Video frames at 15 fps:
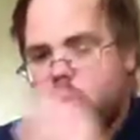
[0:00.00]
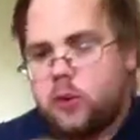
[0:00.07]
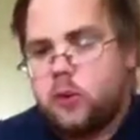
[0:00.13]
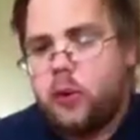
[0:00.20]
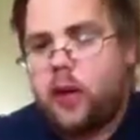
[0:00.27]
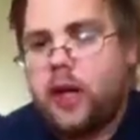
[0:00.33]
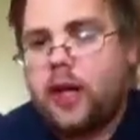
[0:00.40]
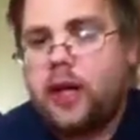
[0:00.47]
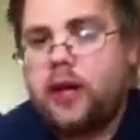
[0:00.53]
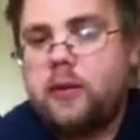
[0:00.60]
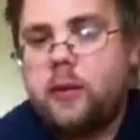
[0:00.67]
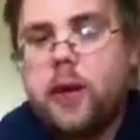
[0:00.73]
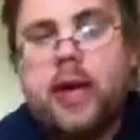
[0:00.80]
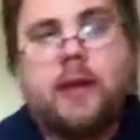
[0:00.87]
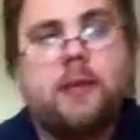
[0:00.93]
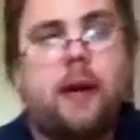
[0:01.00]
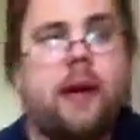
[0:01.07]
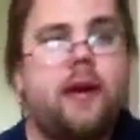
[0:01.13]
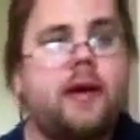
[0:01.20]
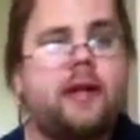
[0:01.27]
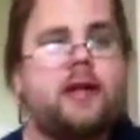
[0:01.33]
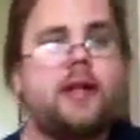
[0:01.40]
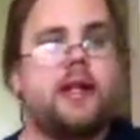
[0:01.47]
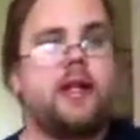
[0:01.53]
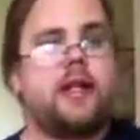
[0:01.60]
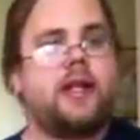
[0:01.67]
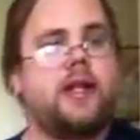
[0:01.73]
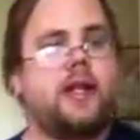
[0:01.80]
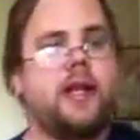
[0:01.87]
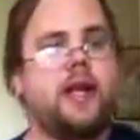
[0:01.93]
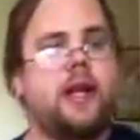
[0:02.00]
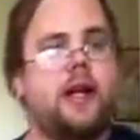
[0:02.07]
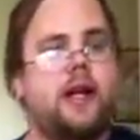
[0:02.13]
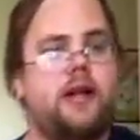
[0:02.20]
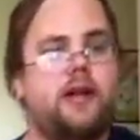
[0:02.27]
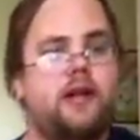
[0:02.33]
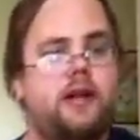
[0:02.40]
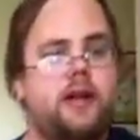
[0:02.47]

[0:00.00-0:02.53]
You had Wade Barrett getting the